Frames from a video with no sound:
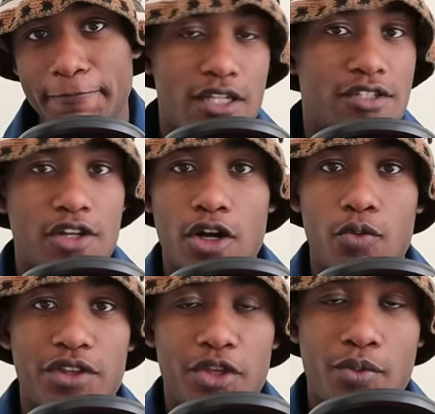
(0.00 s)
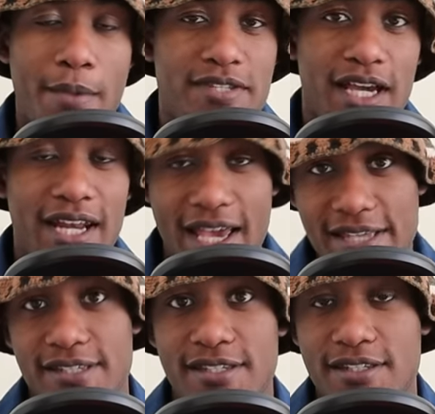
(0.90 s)
I'd start with the website
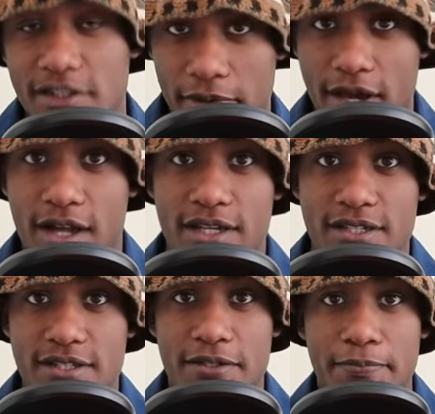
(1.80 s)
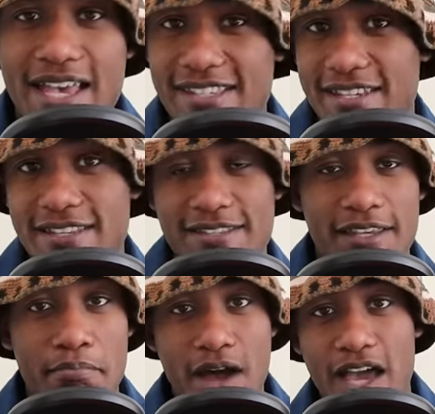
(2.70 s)
Essence, to be honest. Essence,
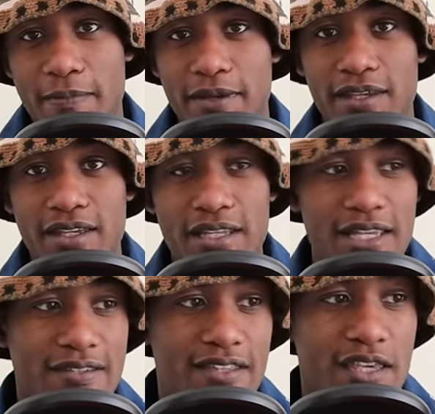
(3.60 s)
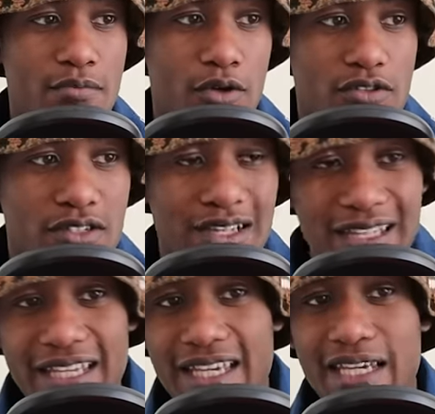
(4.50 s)
in my opinion, is the most
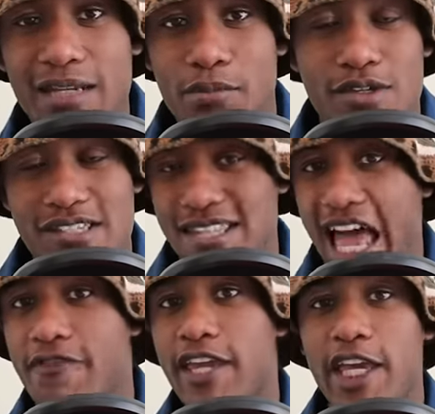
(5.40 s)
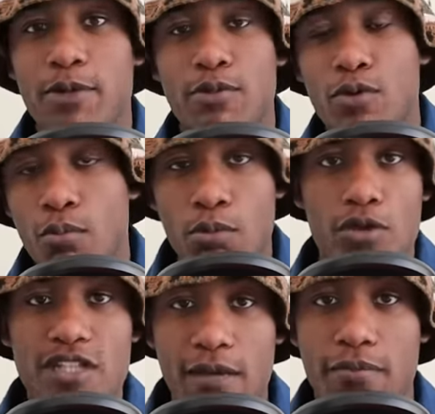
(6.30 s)
clean, most navigatable
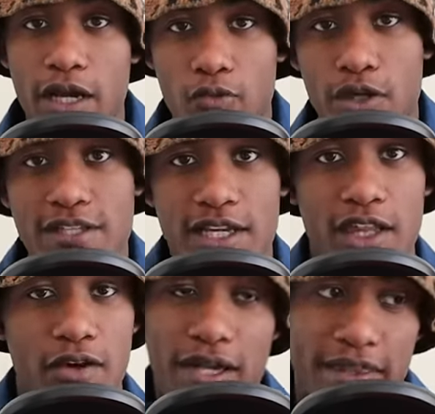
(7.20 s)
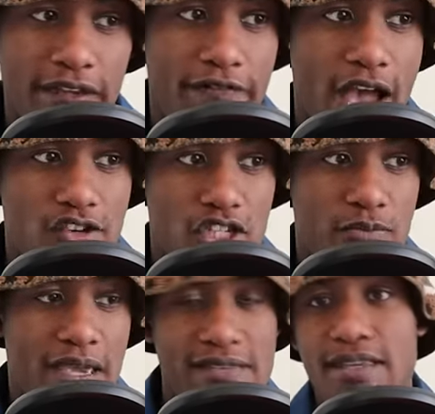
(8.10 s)
multi-brand retailer in the fashion
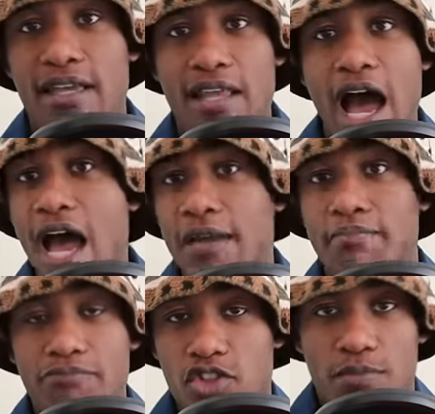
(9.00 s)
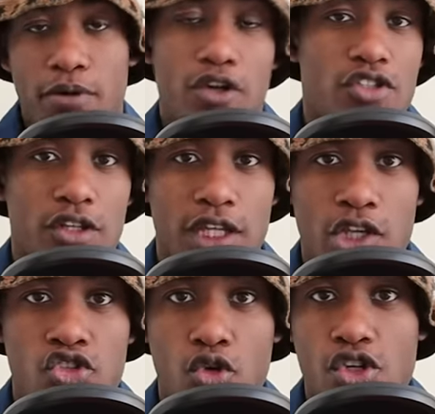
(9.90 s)
space that I just personally
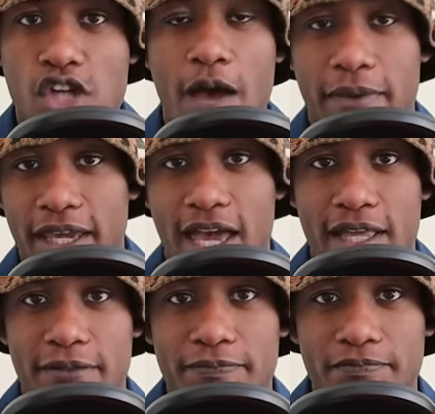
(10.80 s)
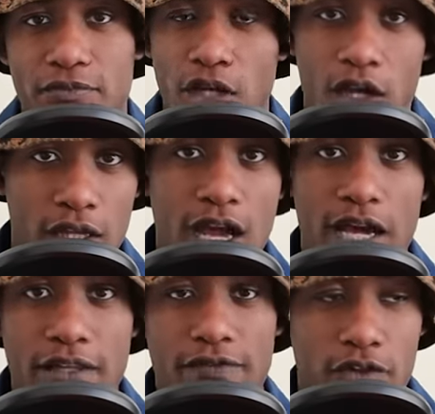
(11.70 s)
enjoy shopping at
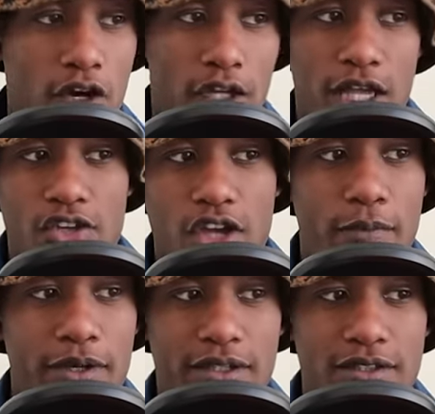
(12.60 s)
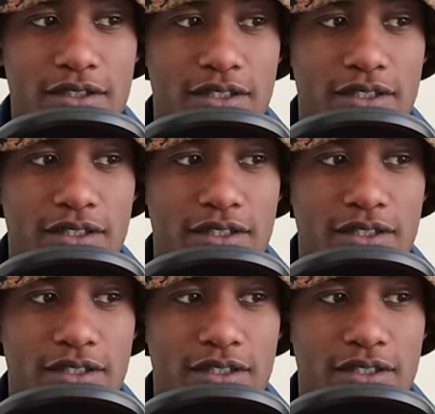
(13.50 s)
online, for online shopping.